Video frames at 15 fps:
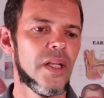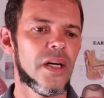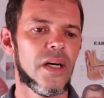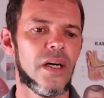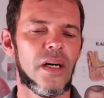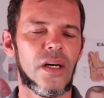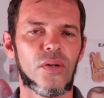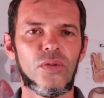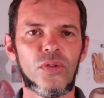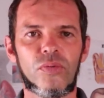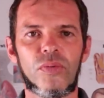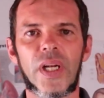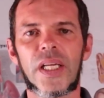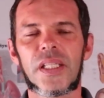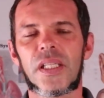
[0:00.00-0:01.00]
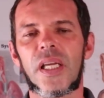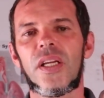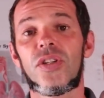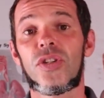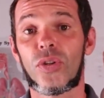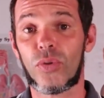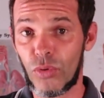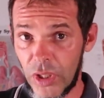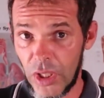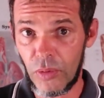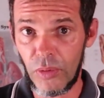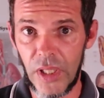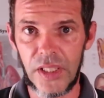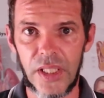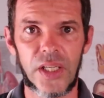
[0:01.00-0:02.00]
good relaxation, good
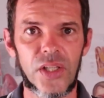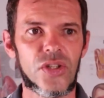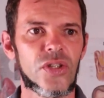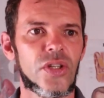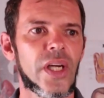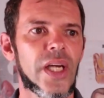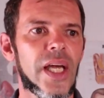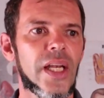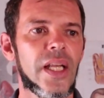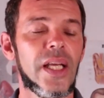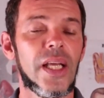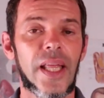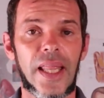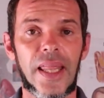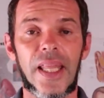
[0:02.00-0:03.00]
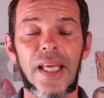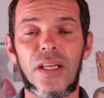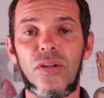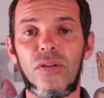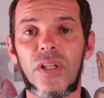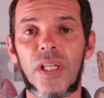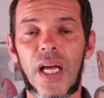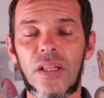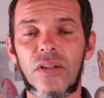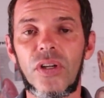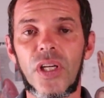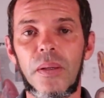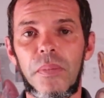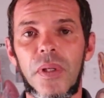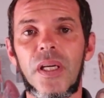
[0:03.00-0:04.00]
equalization again, and then you're not
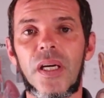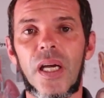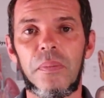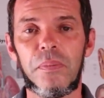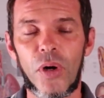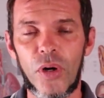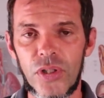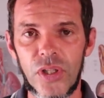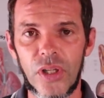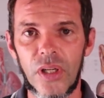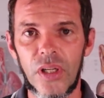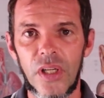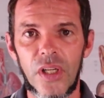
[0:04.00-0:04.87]
gonna be hypoxic.